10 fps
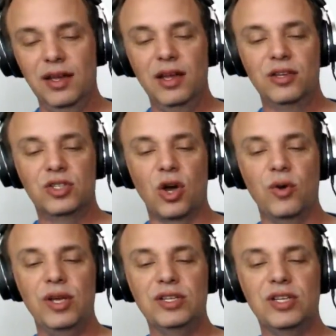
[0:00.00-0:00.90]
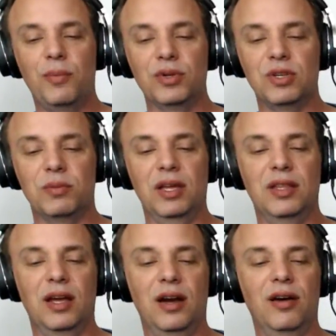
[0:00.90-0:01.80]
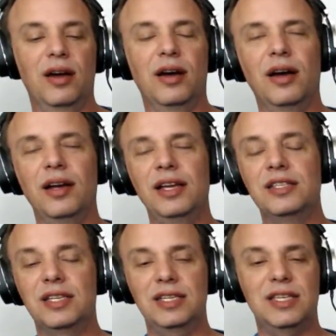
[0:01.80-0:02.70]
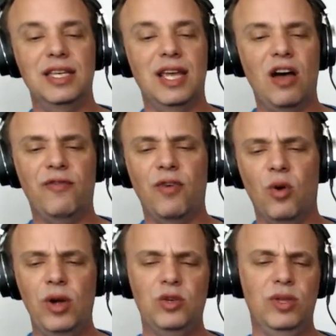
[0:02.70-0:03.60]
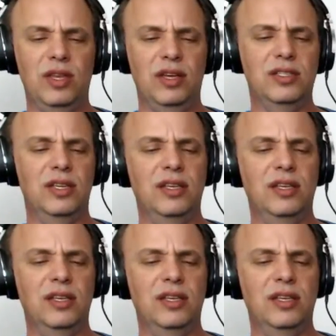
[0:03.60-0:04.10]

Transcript: So he's going to put something in there. He's sitting, how far away do we think he's sitting?